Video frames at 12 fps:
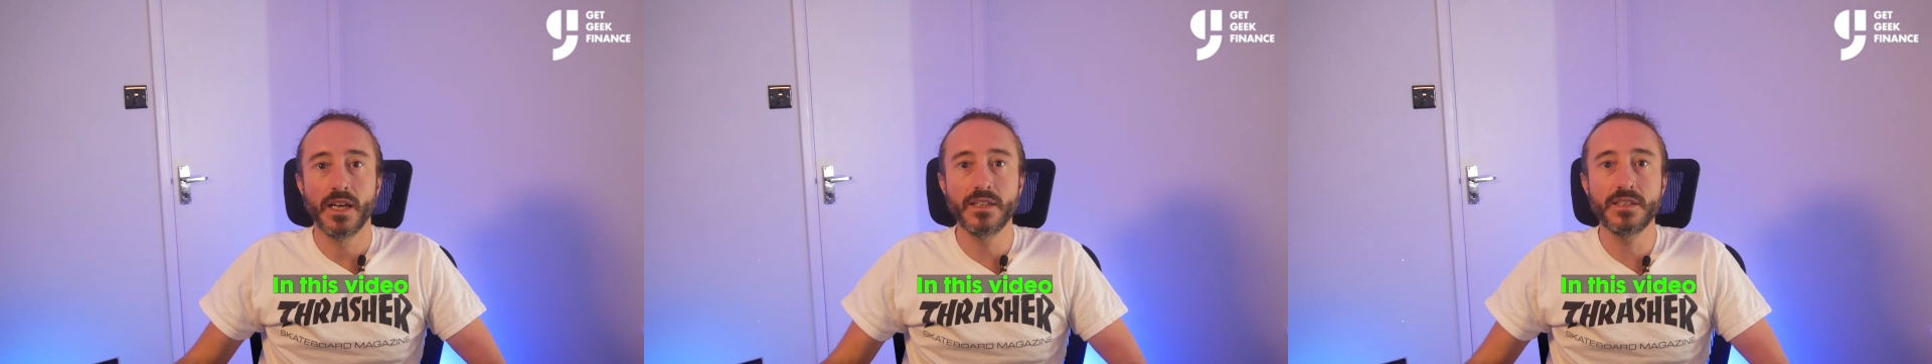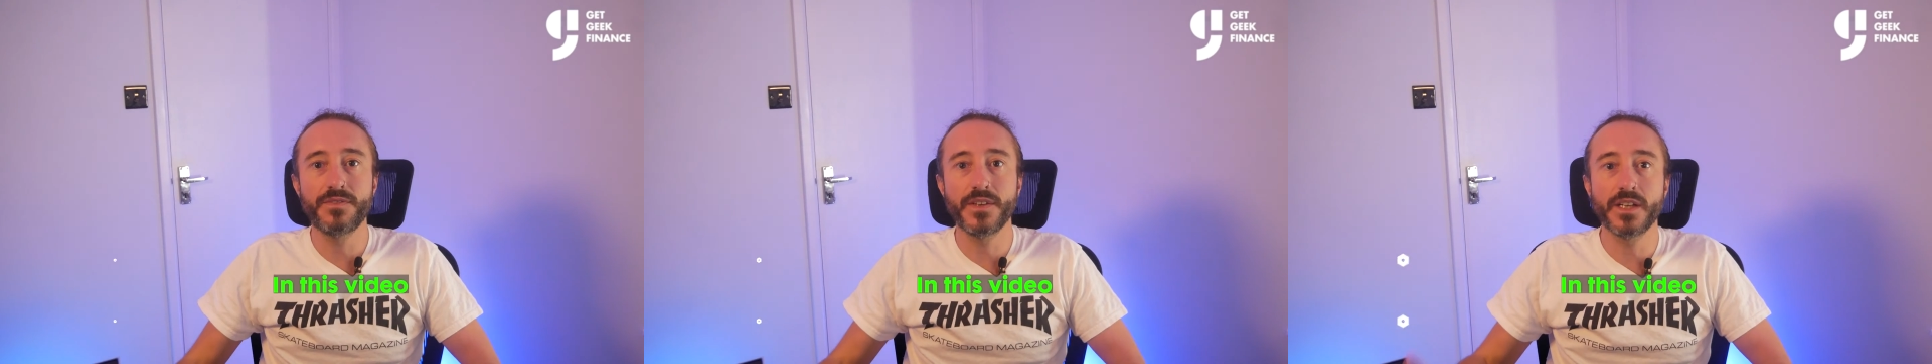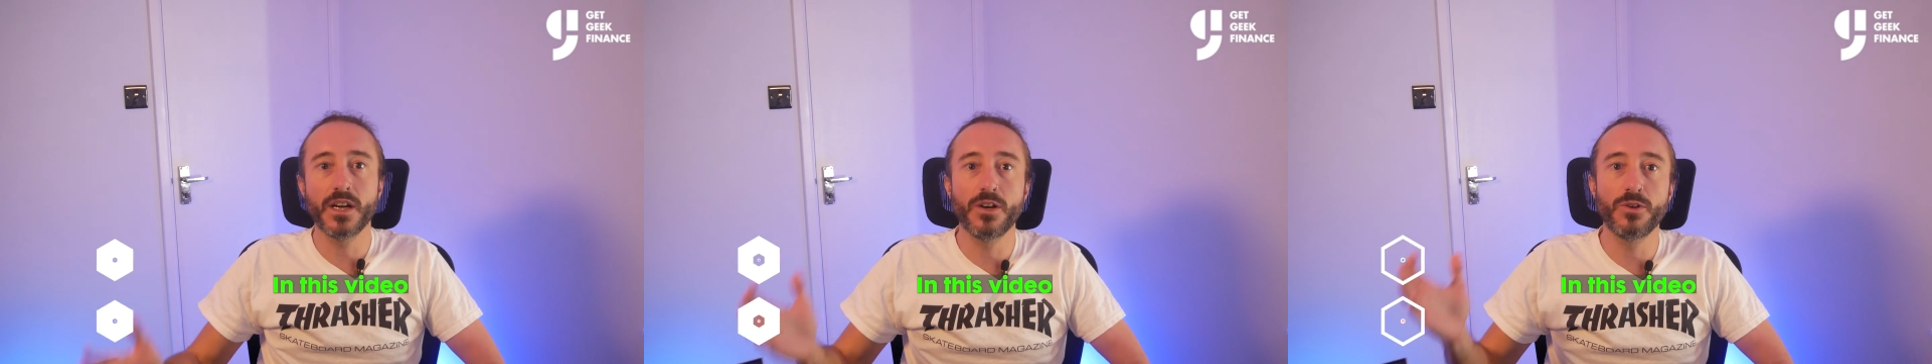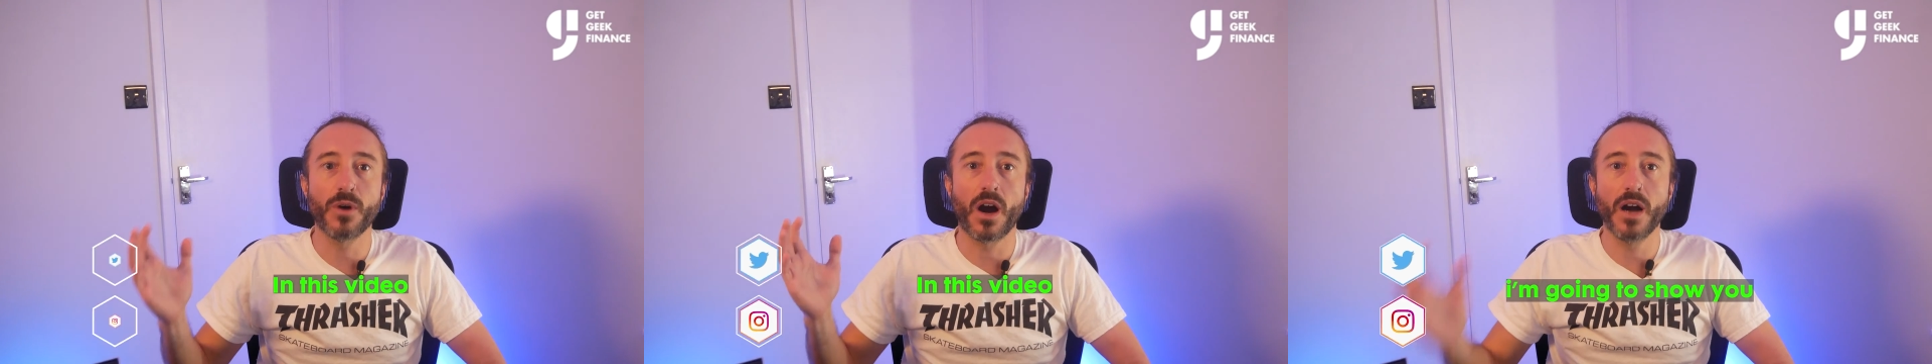In this
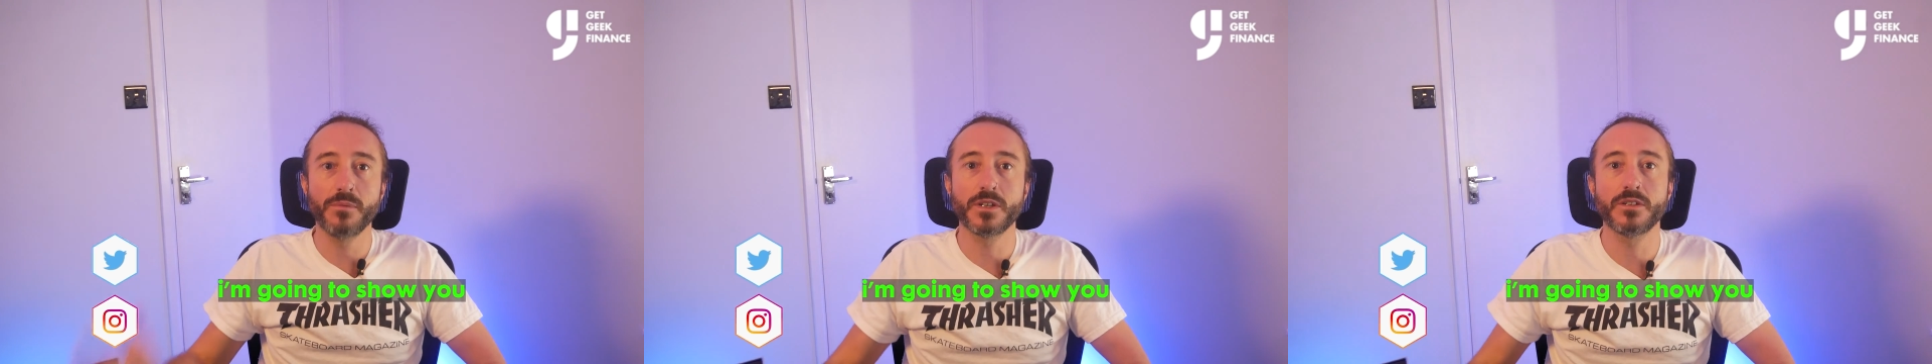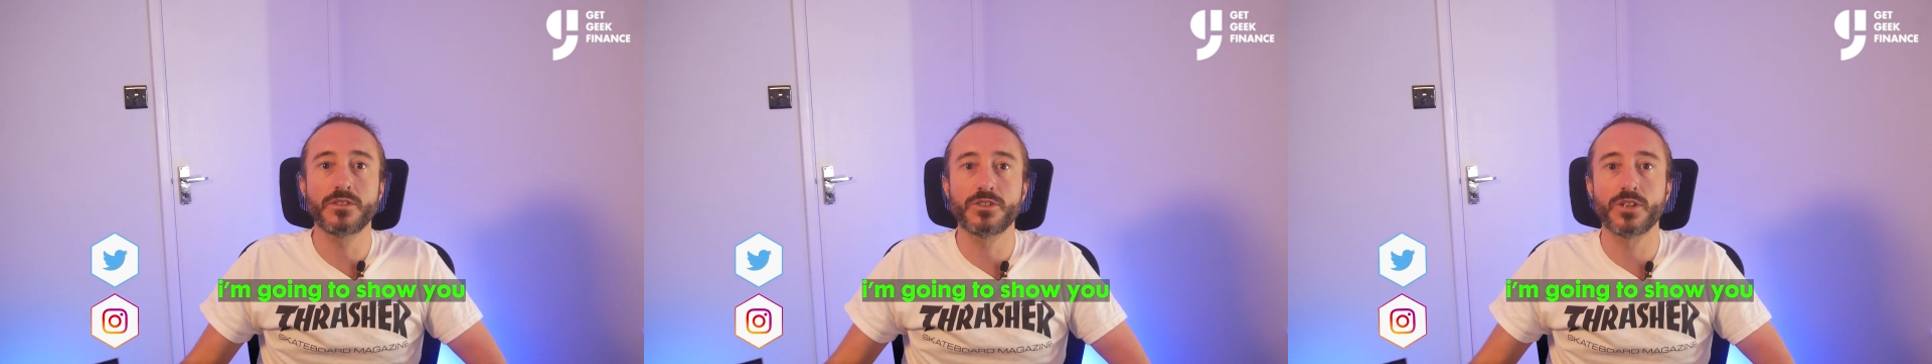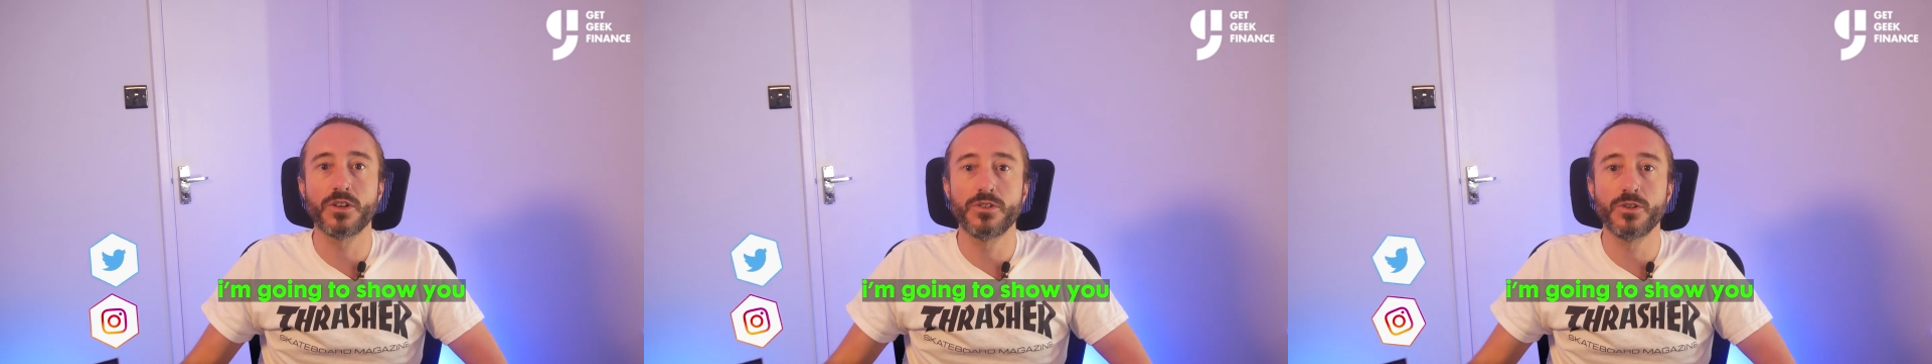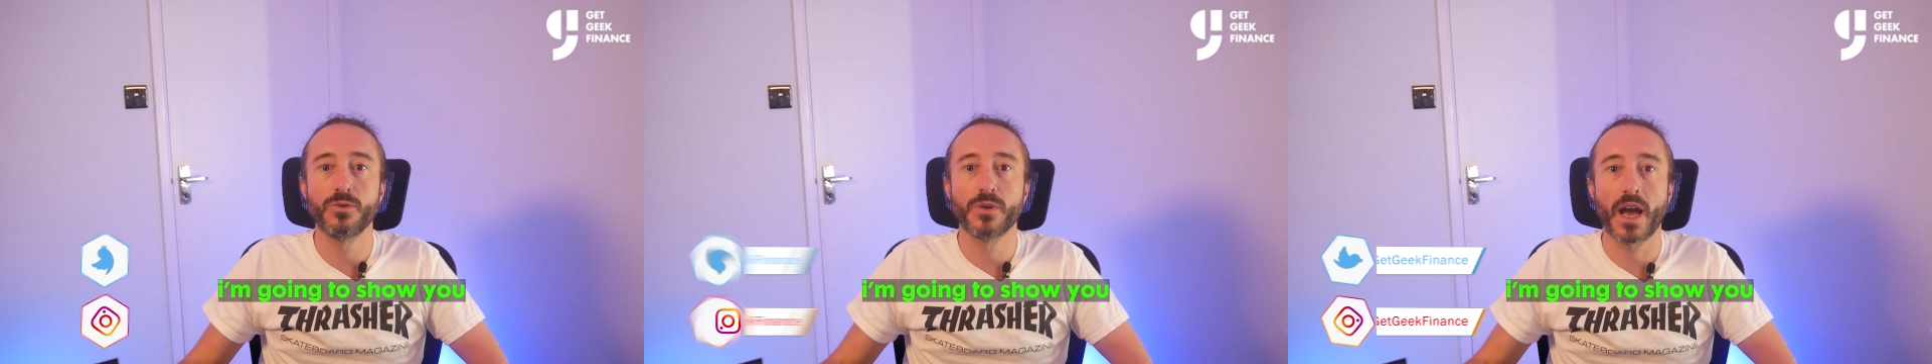video, I'm going to show
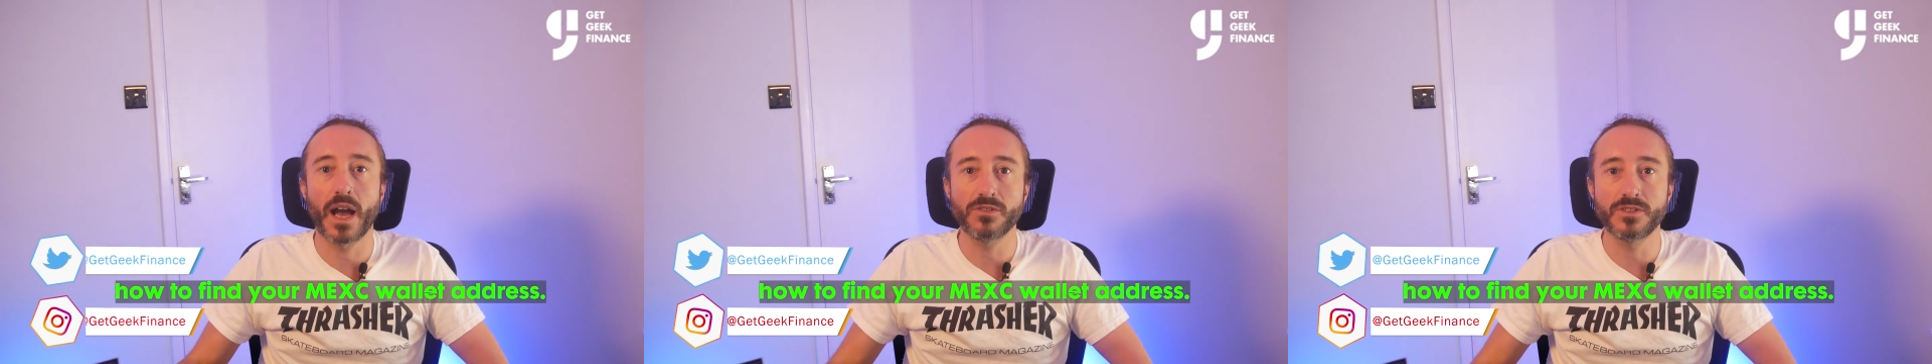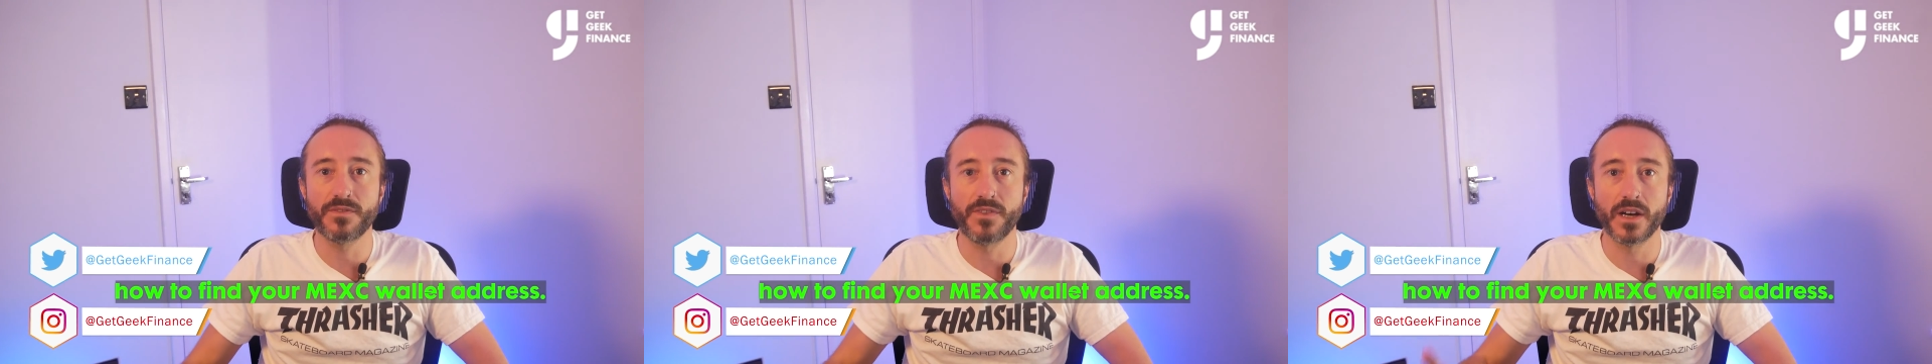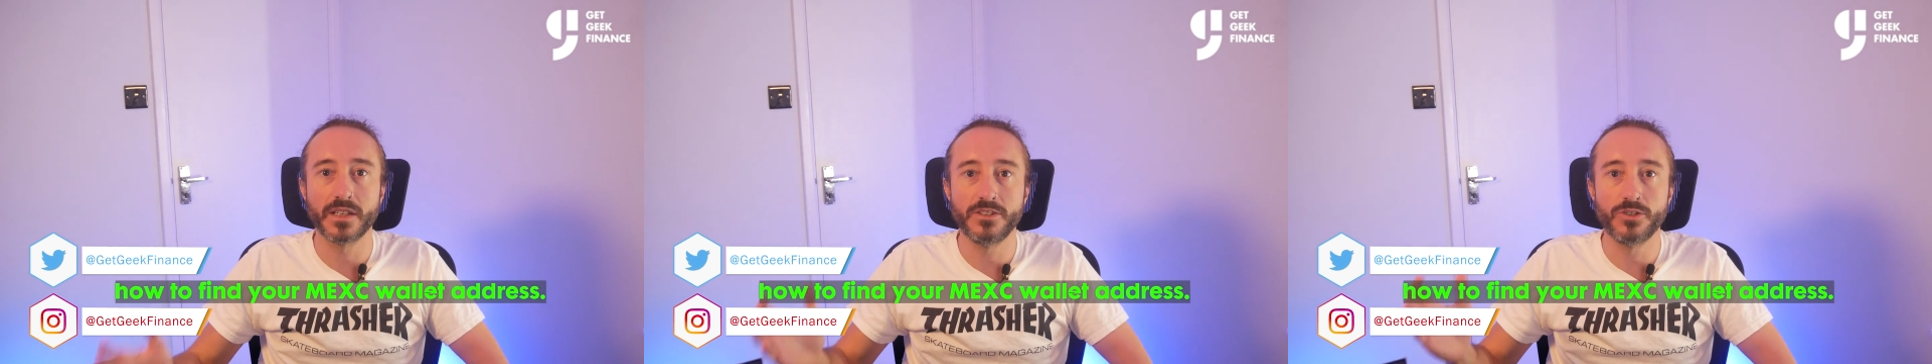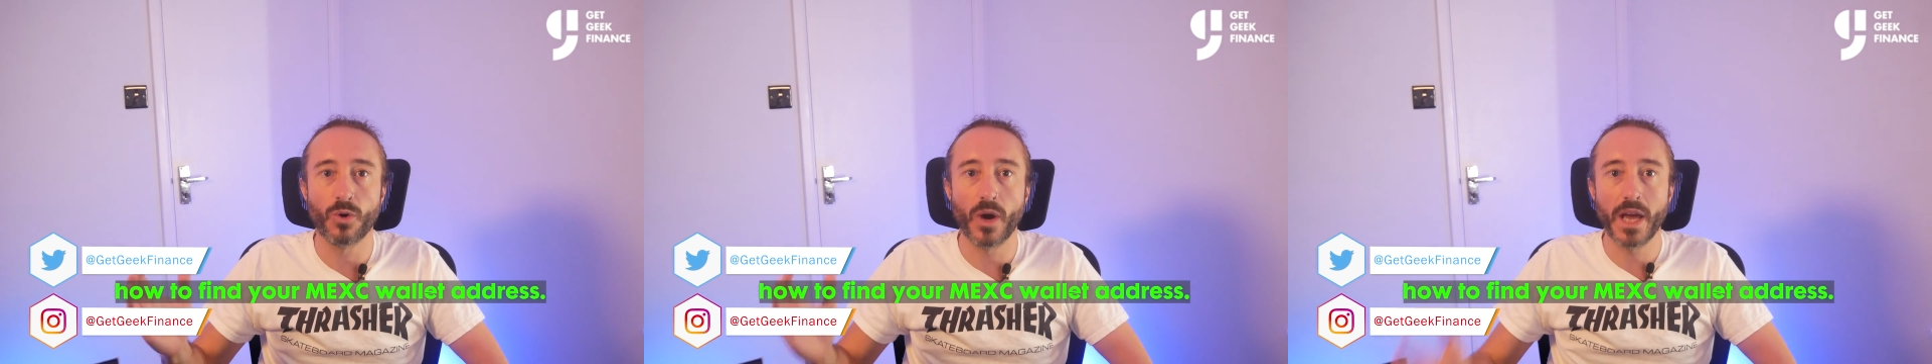you how to find your